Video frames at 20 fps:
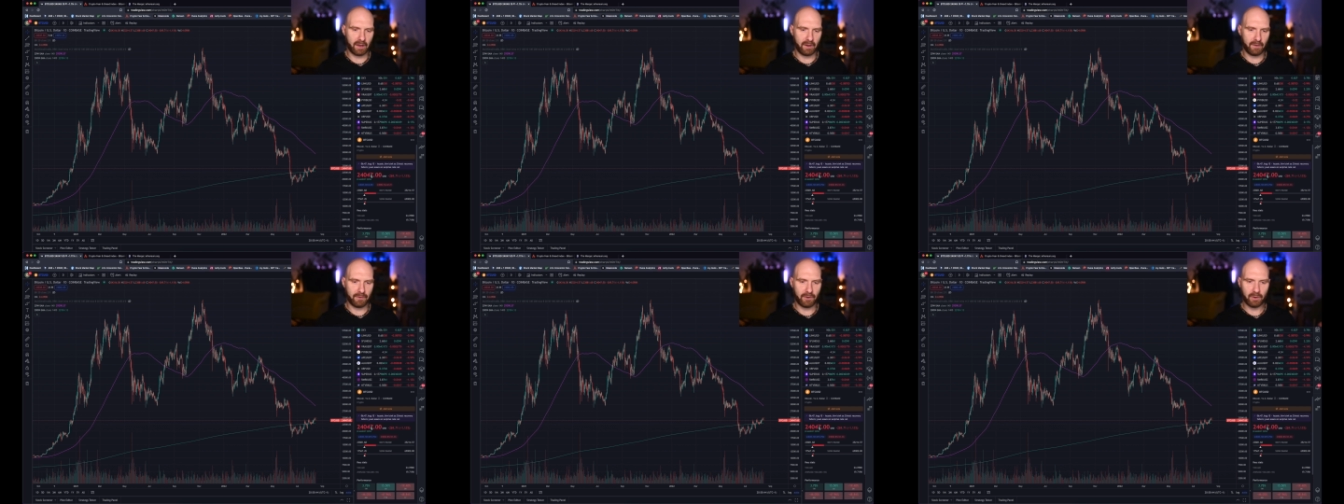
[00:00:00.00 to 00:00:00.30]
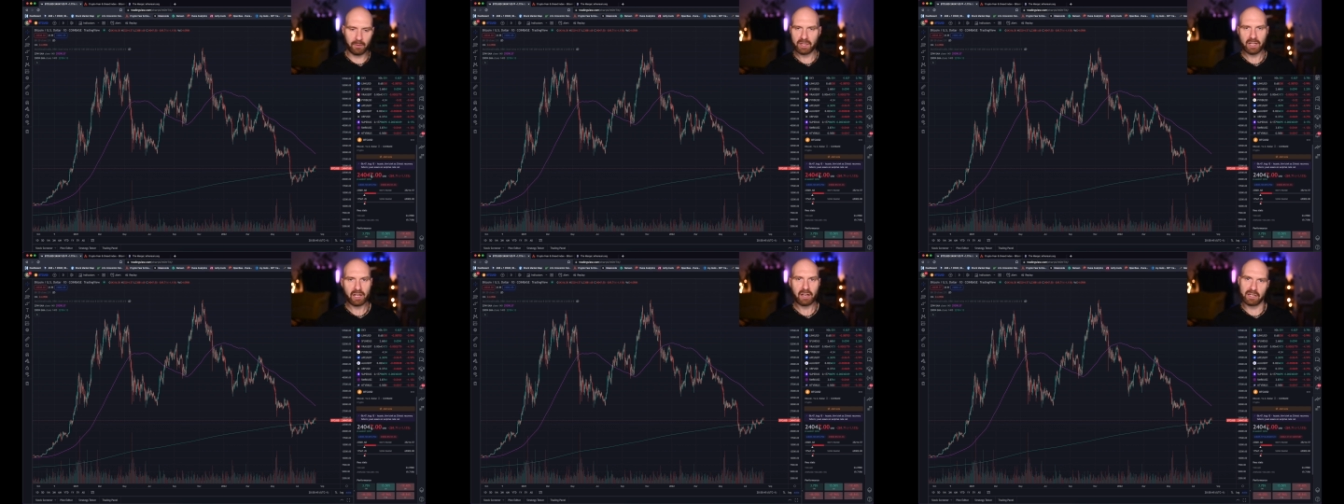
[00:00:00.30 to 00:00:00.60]

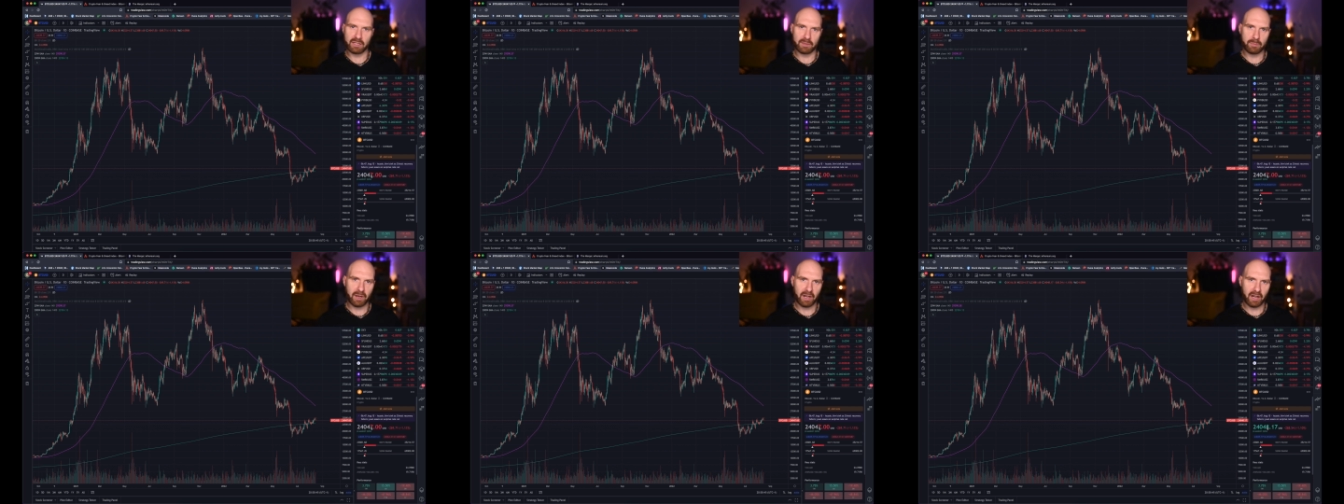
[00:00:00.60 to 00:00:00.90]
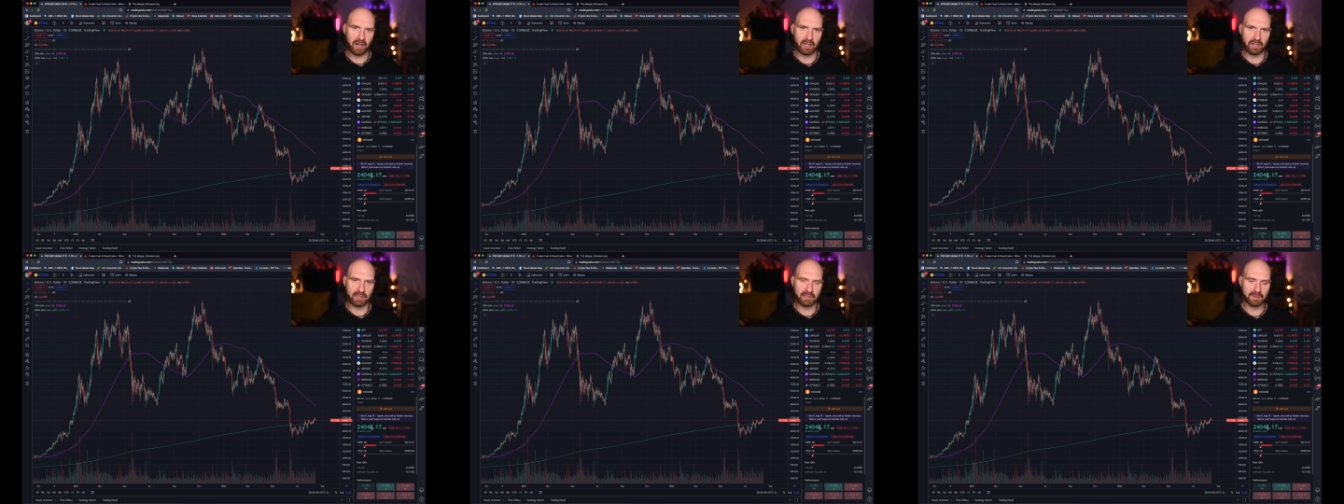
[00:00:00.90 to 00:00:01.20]
from the current
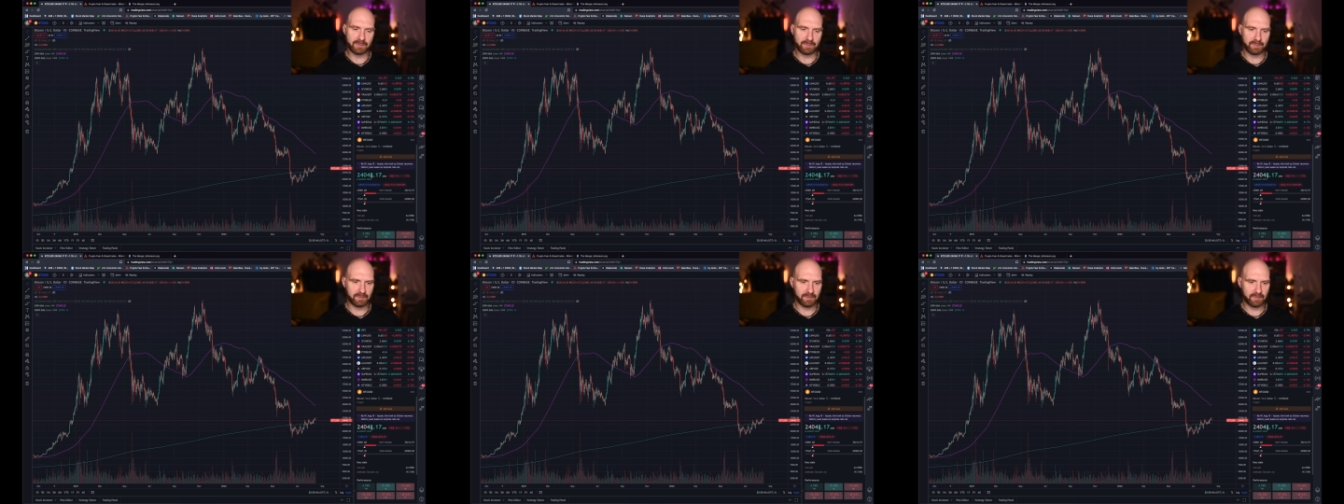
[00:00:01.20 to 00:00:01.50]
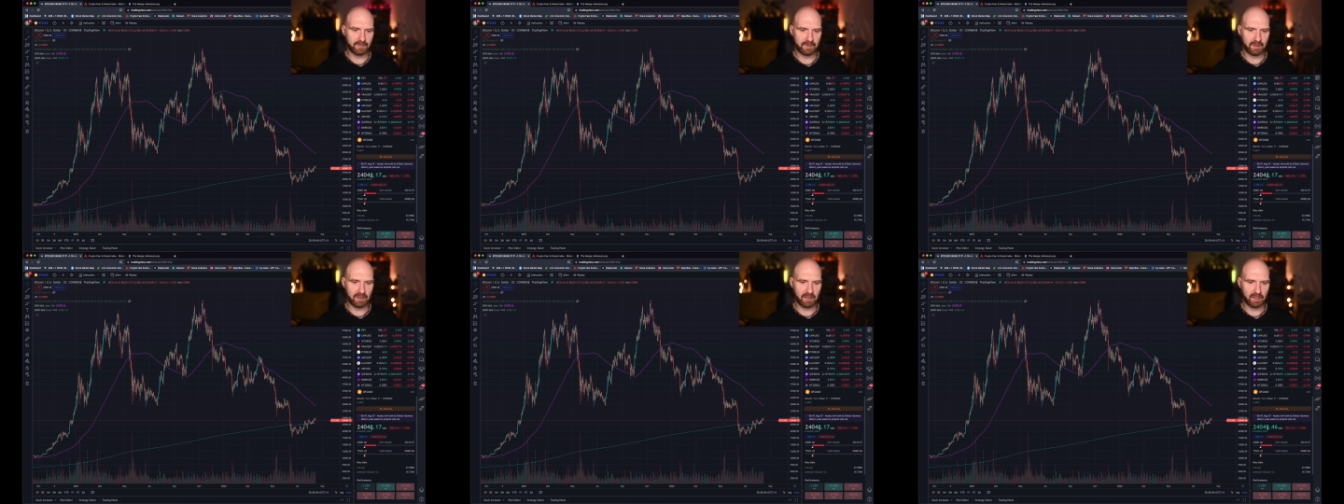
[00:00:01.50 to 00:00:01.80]
price.
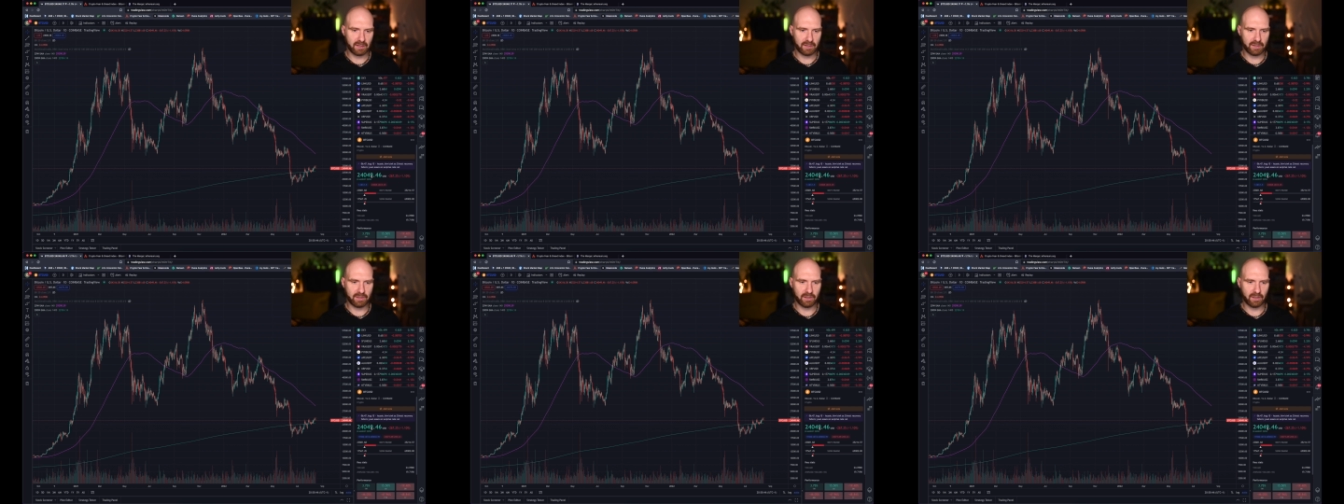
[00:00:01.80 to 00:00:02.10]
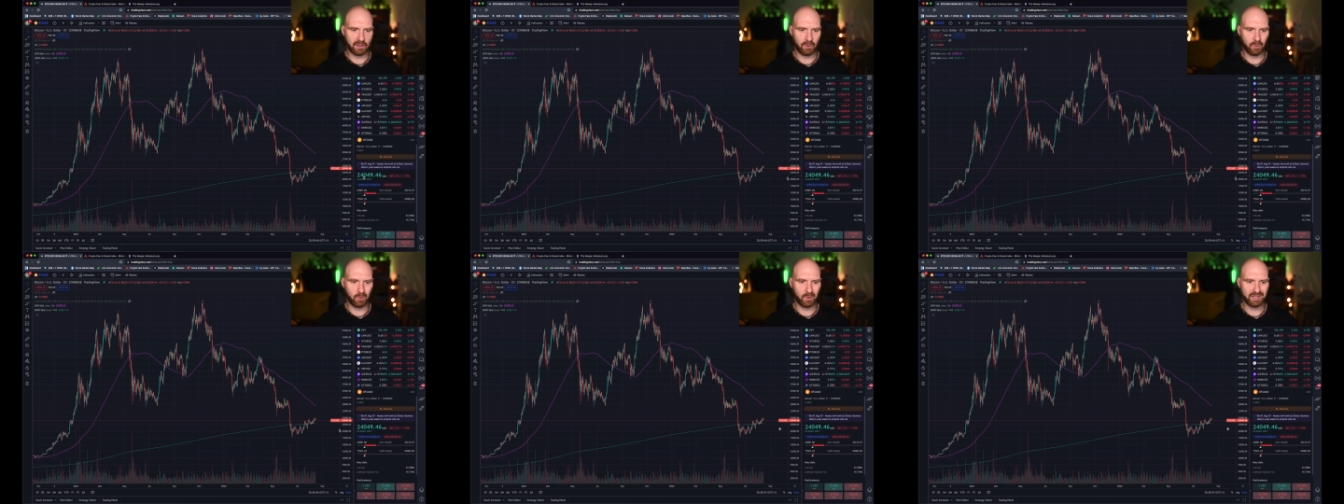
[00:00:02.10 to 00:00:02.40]

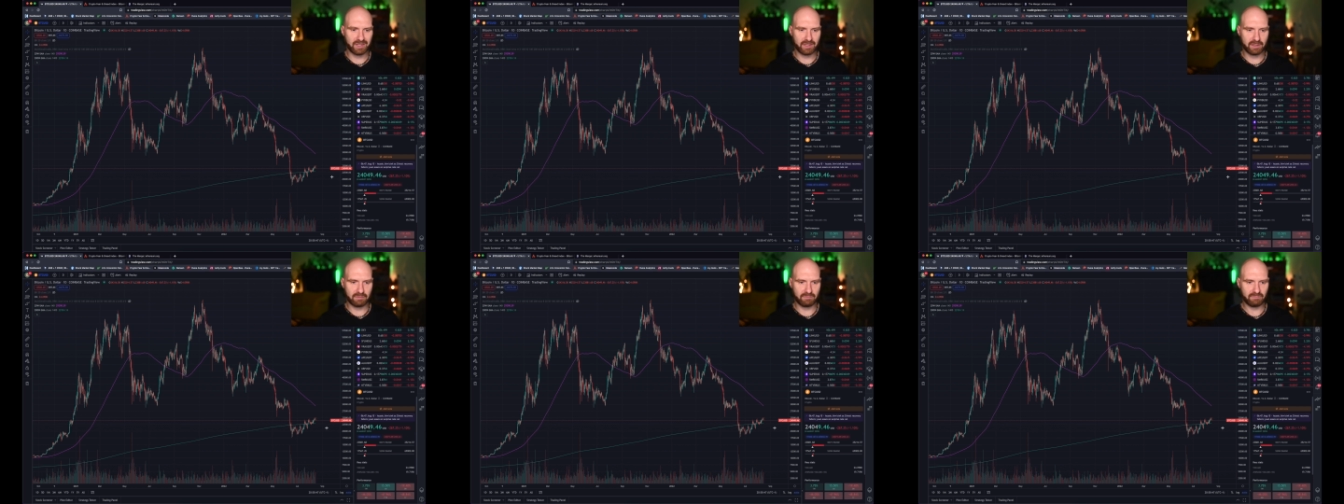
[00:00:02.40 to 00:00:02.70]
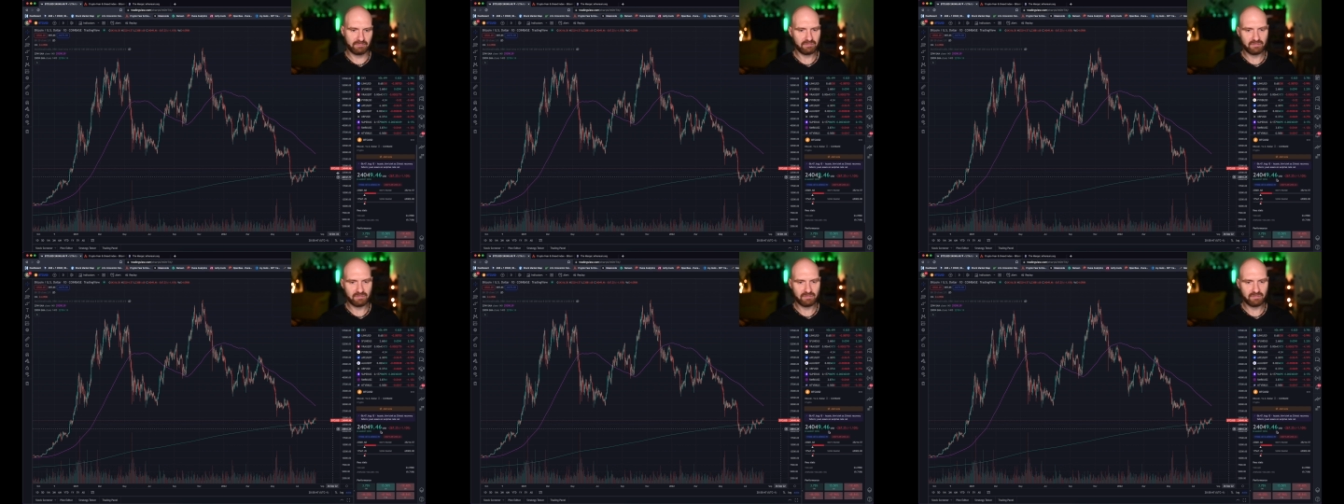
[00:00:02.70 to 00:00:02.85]
So it's